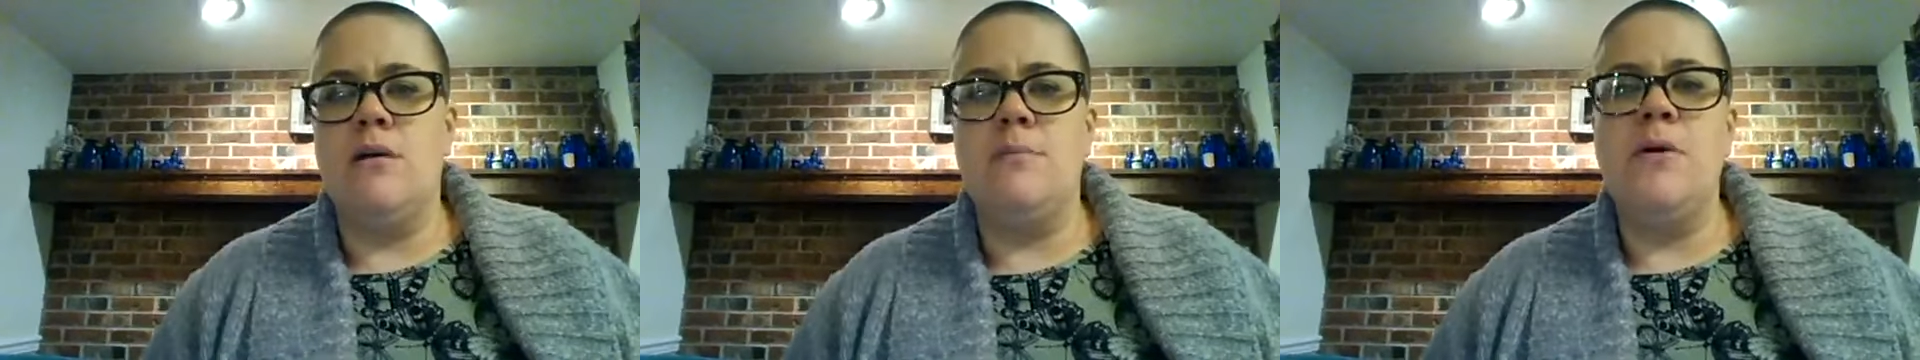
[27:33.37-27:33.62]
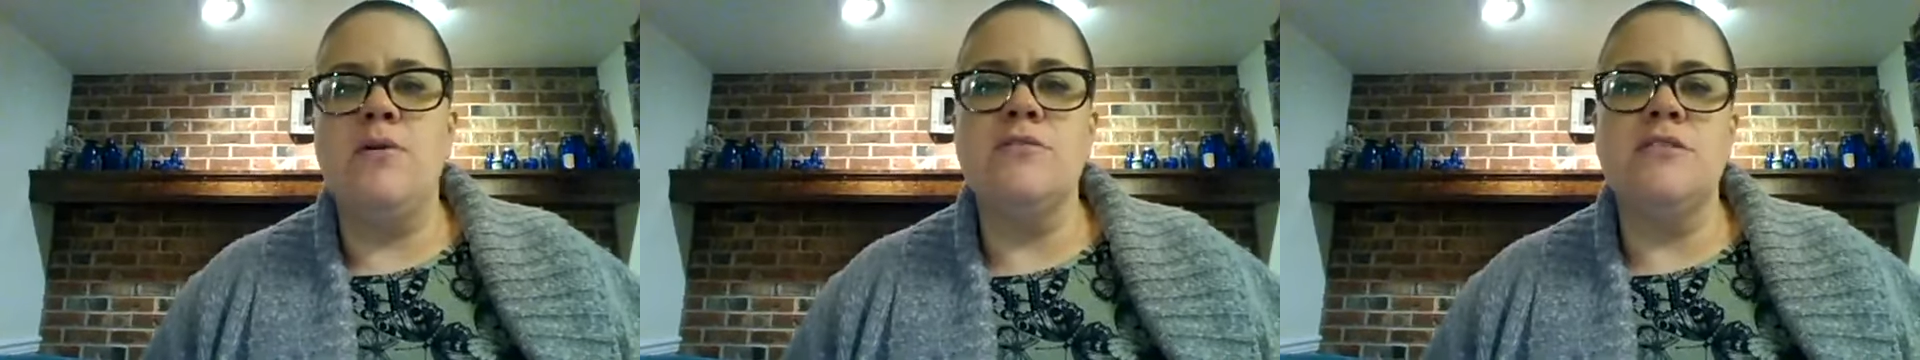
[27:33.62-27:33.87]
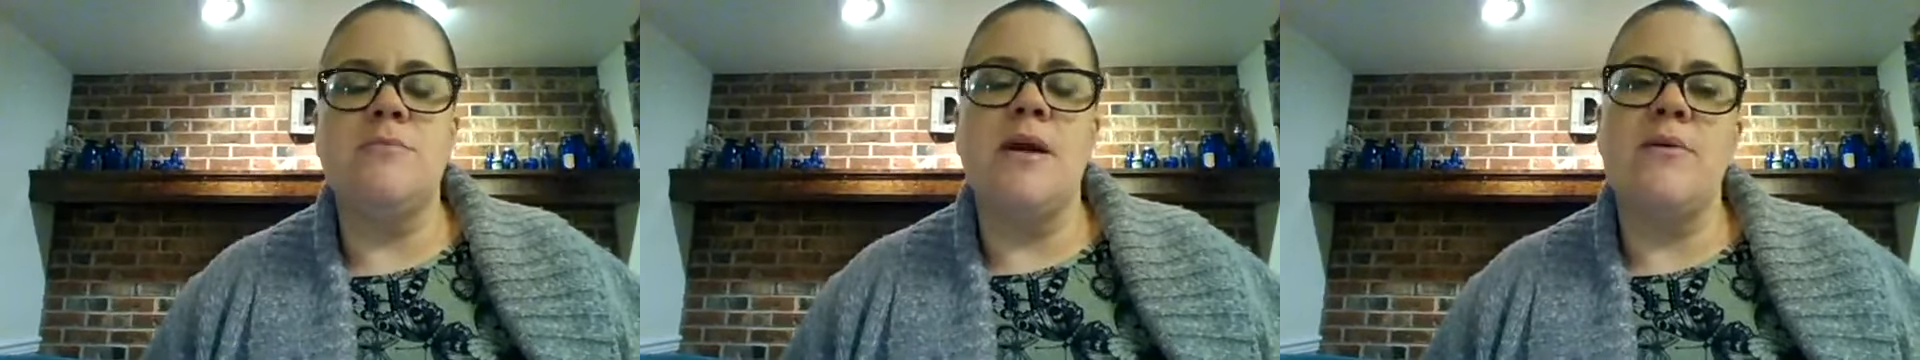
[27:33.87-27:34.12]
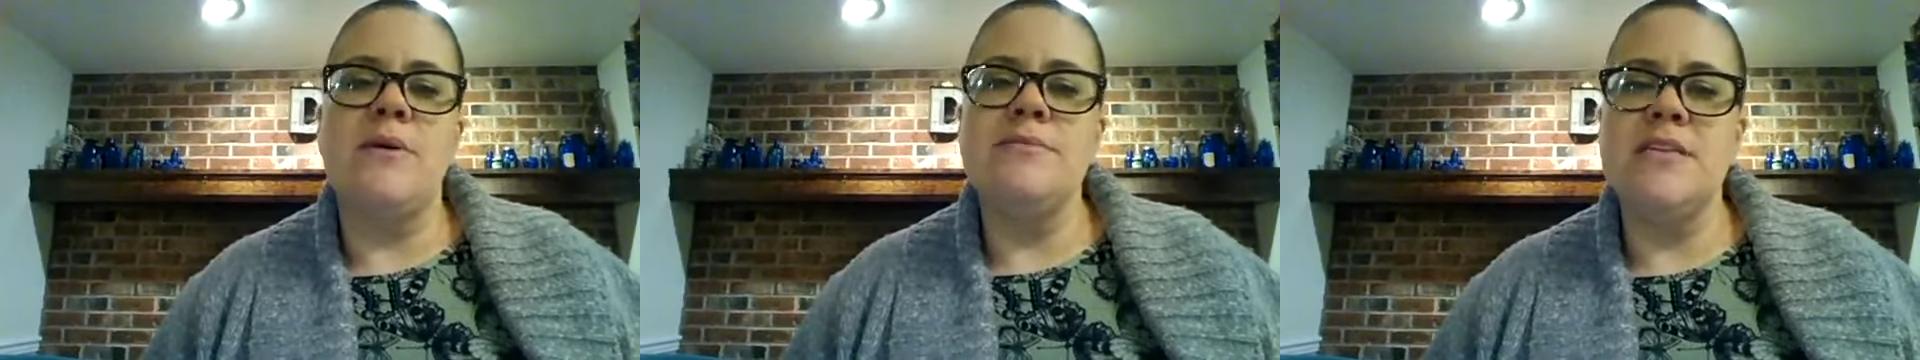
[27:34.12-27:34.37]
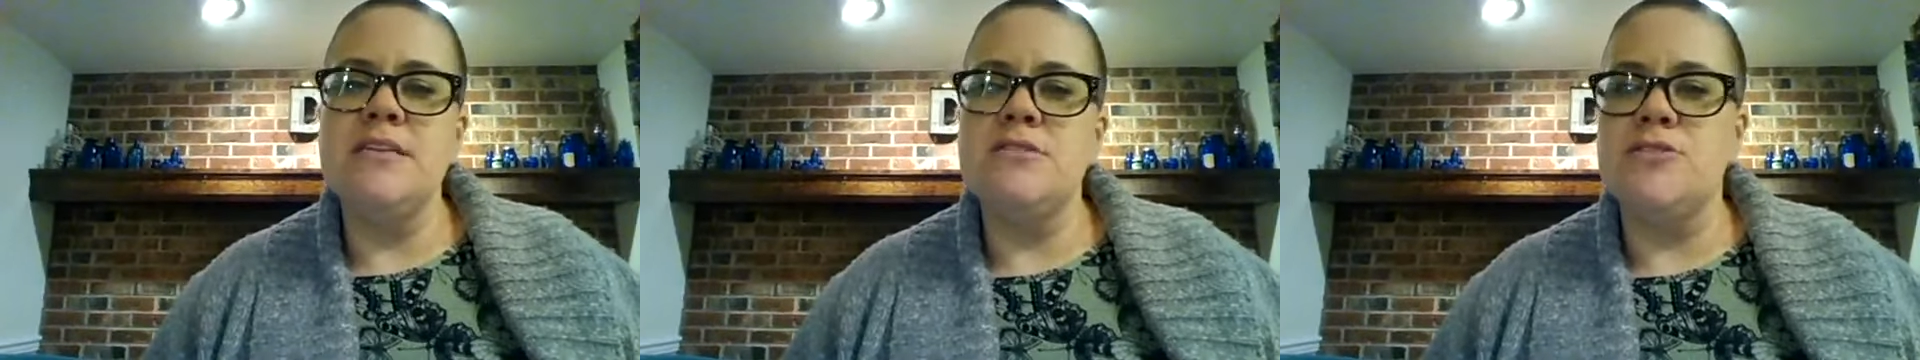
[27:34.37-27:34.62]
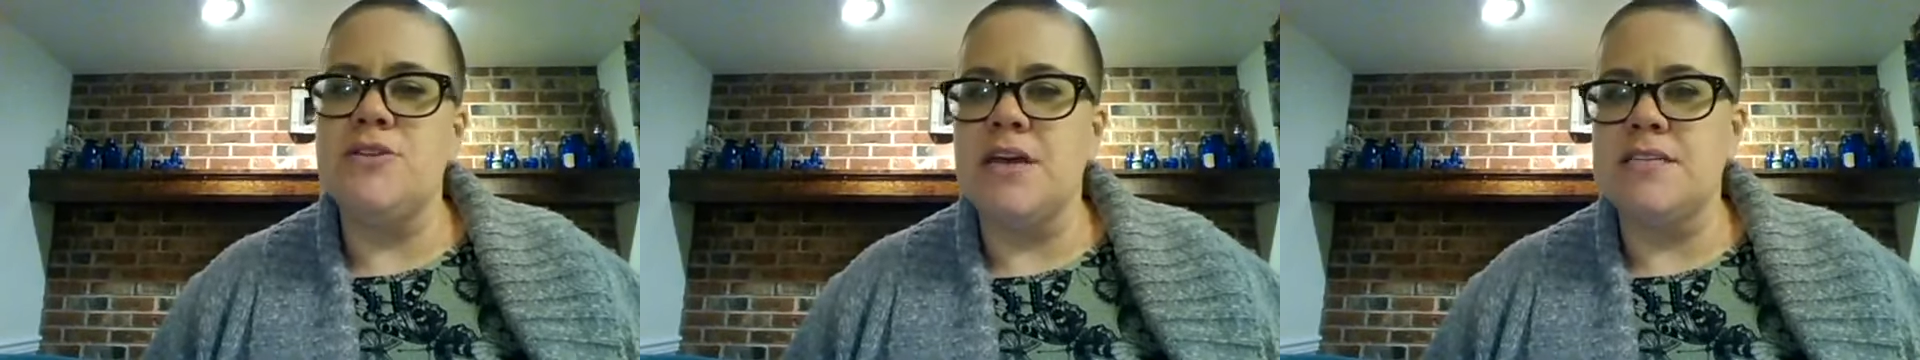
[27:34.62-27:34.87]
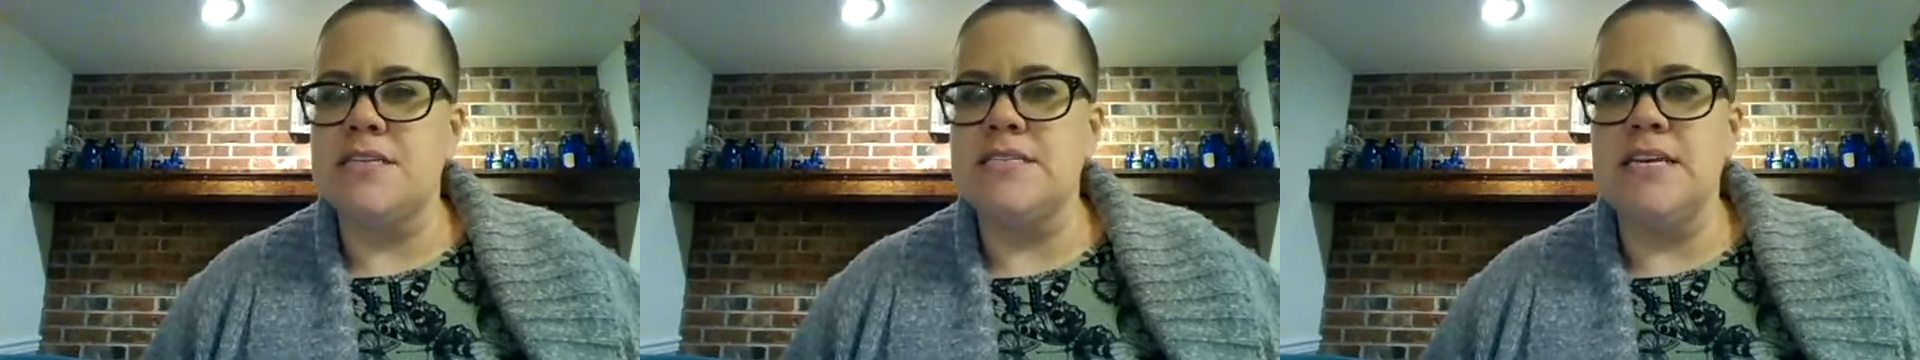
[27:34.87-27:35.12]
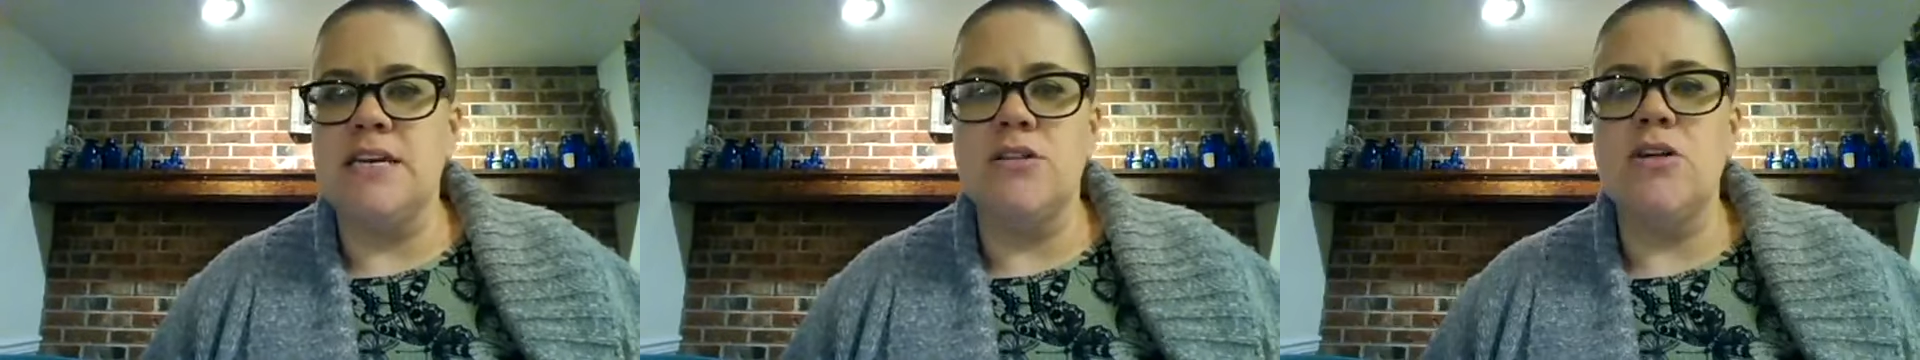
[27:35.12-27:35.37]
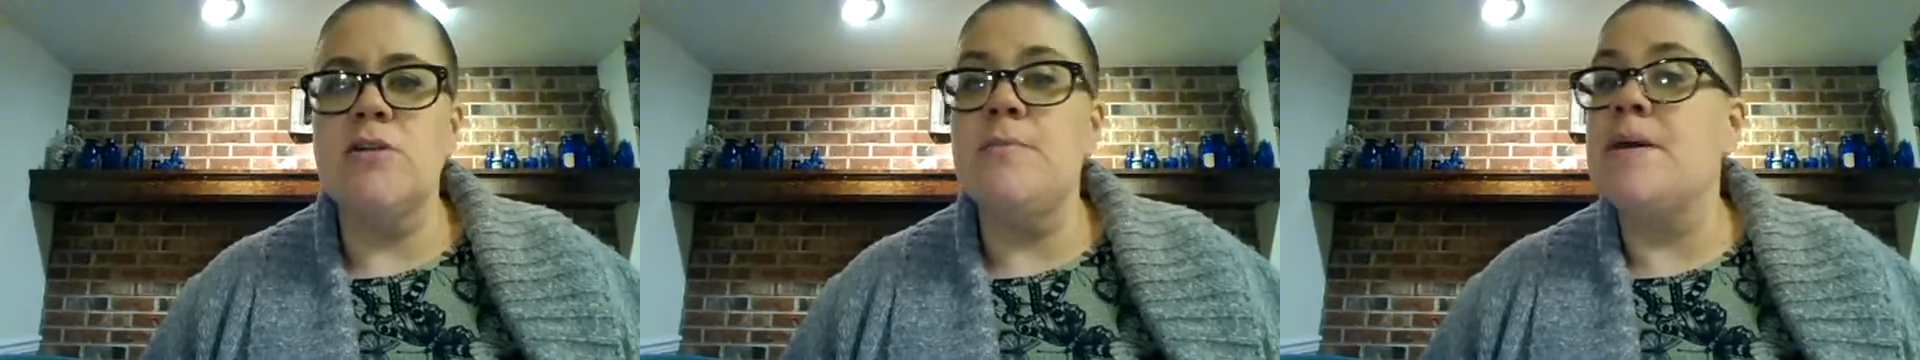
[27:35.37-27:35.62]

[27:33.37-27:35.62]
post my website so you guys can take a look.